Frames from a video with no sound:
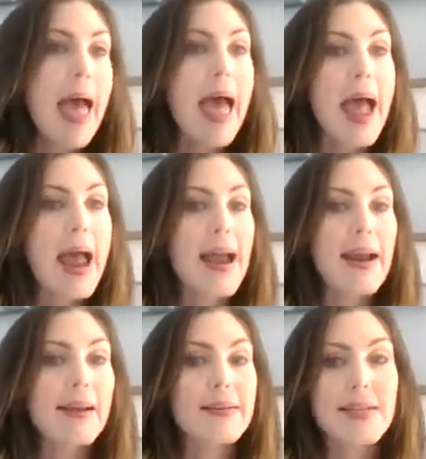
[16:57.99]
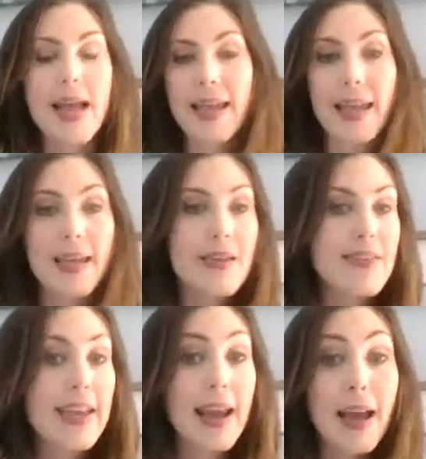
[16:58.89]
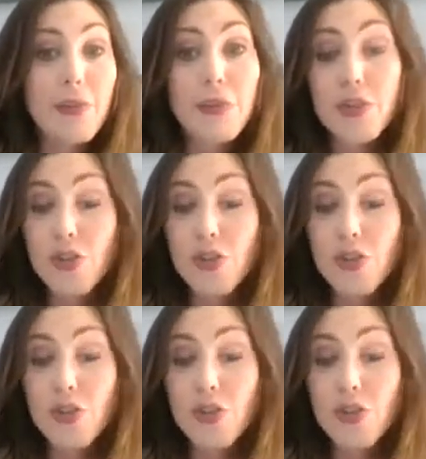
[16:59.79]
and I can't even get out the